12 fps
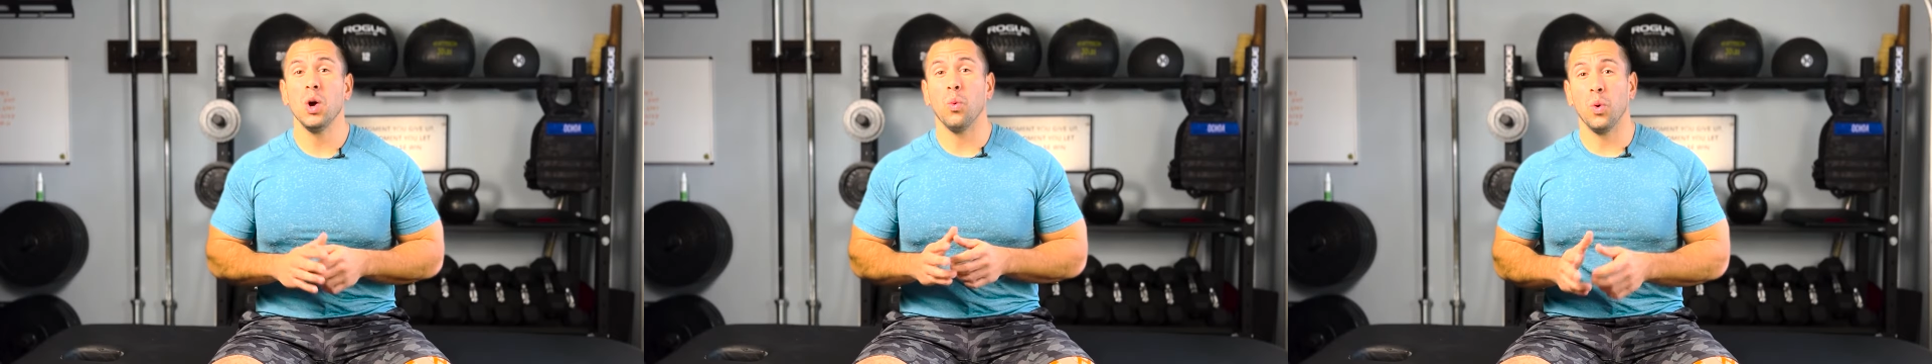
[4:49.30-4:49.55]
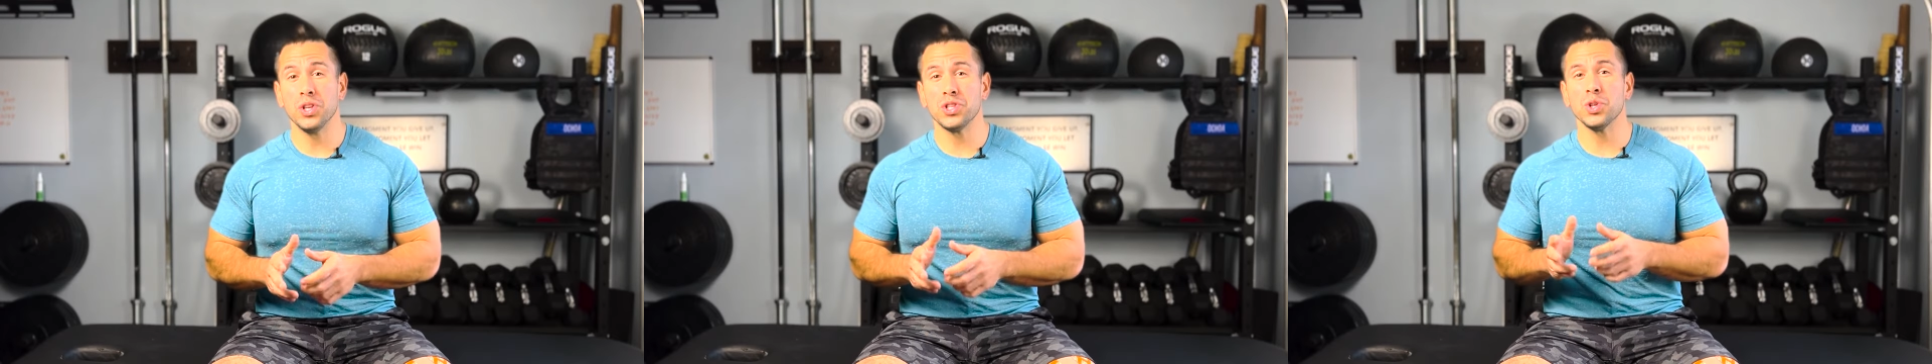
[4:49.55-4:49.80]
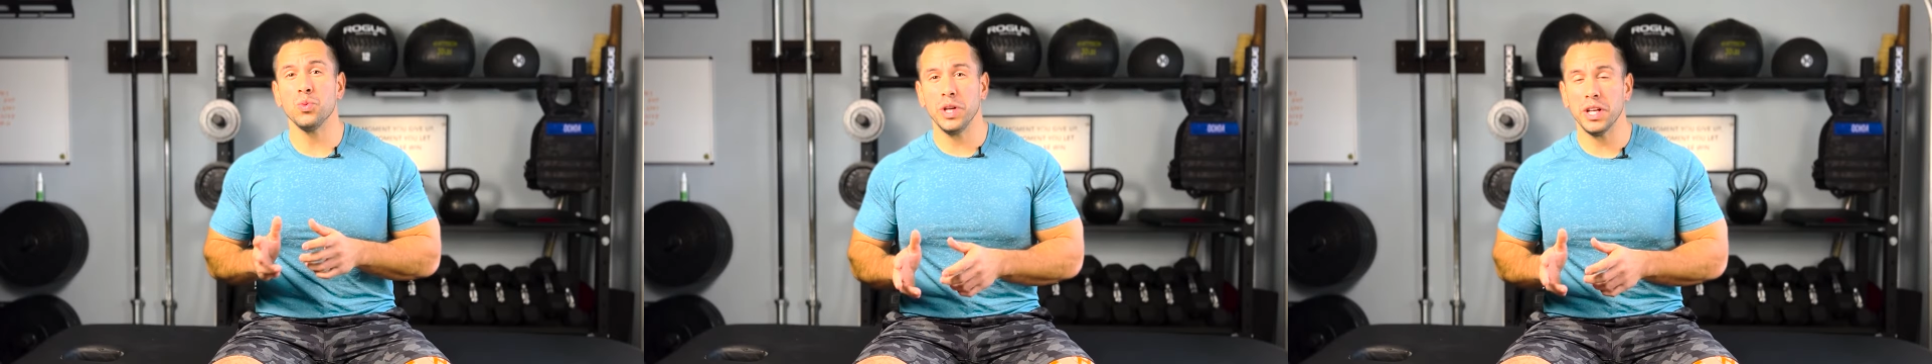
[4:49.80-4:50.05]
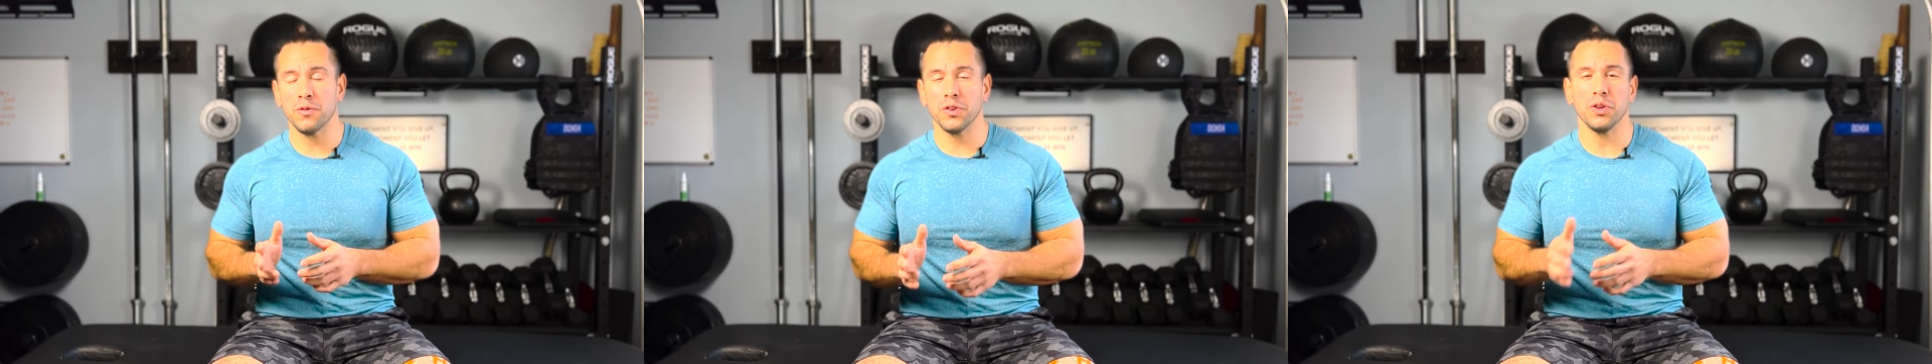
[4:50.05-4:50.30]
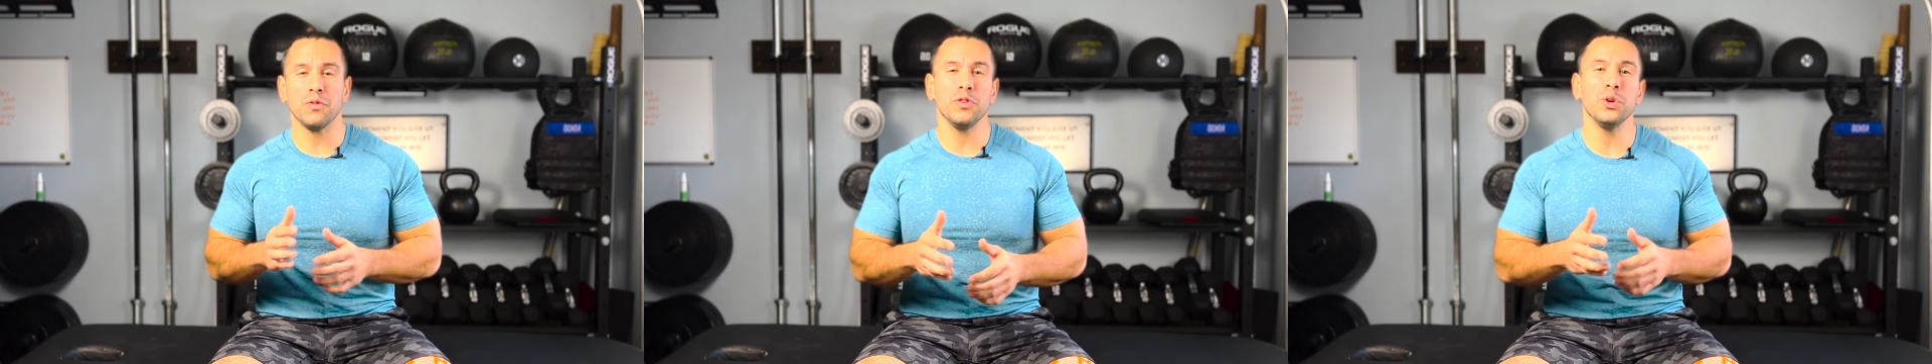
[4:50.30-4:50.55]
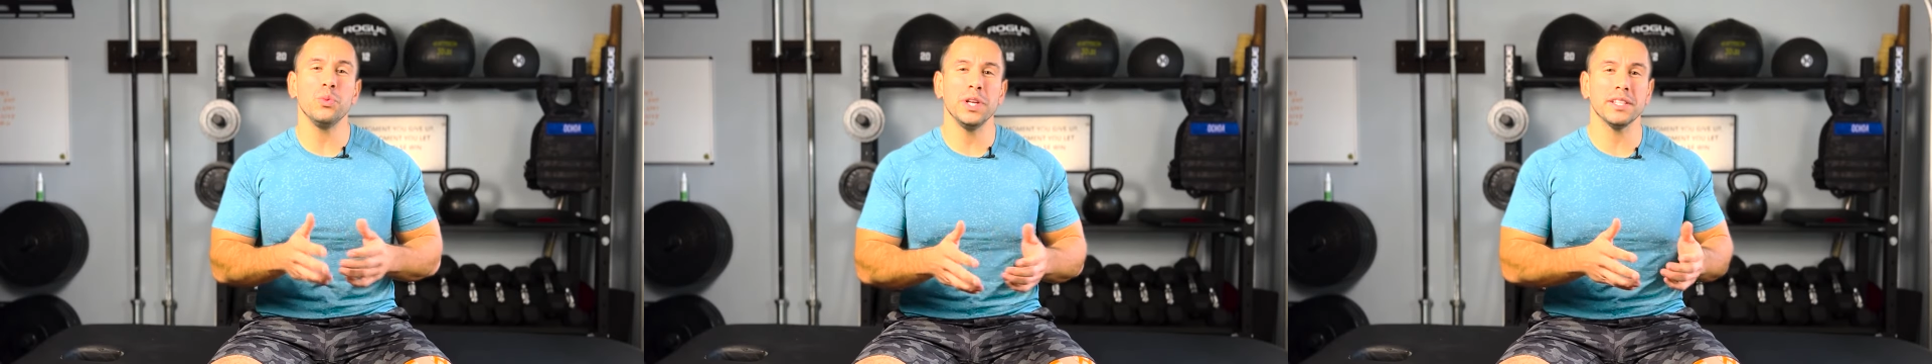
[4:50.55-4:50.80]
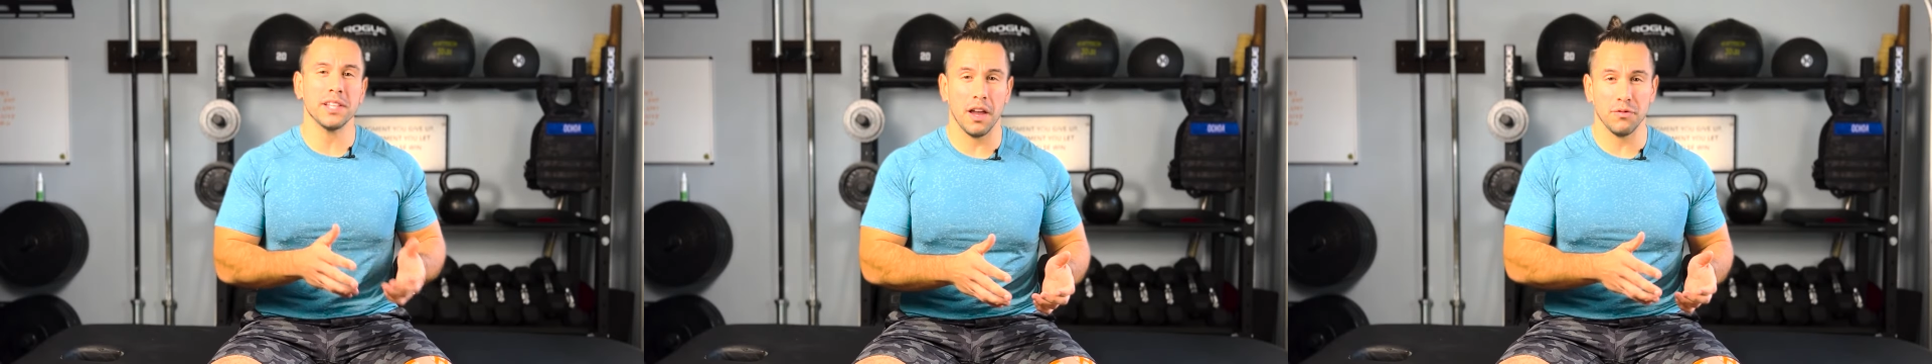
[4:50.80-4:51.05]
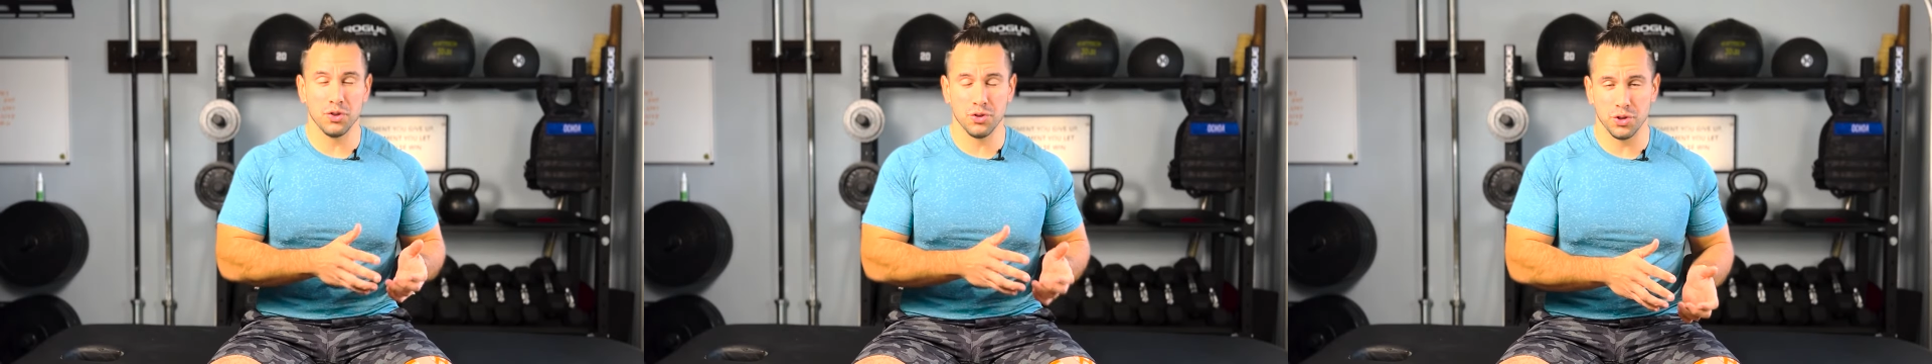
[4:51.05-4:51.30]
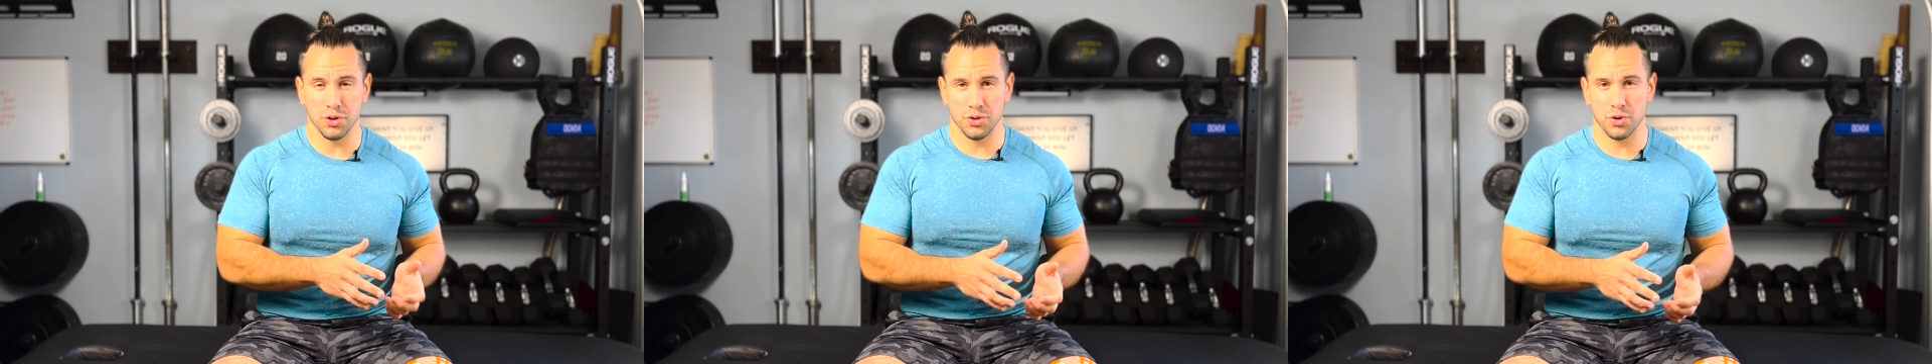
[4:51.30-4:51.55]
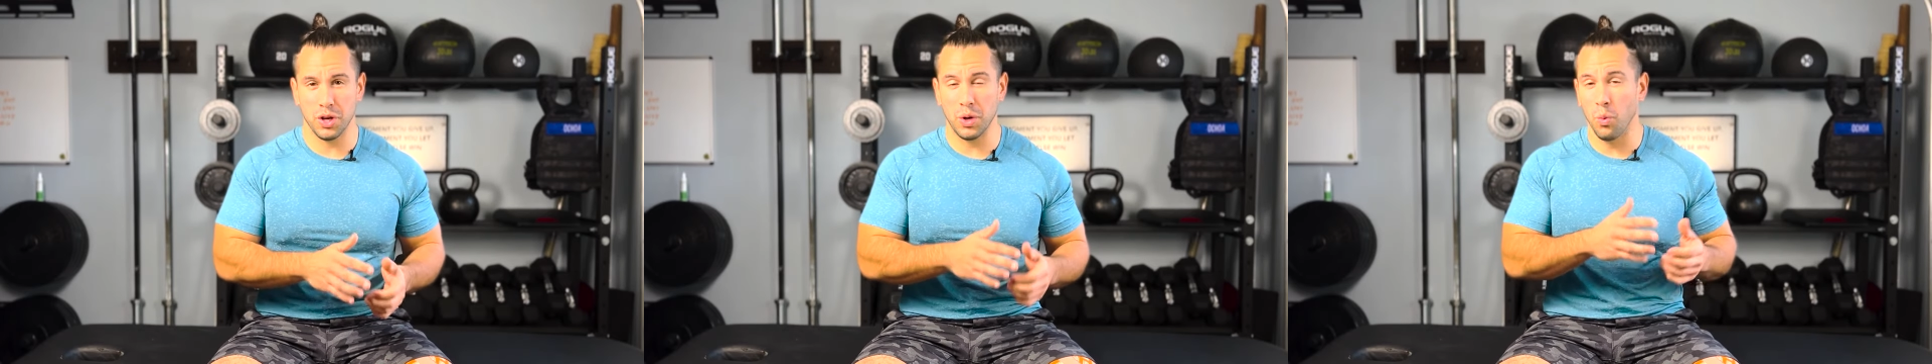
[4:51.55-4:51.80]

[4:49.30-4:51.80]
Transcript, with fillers: once a week for the few weeks after surgery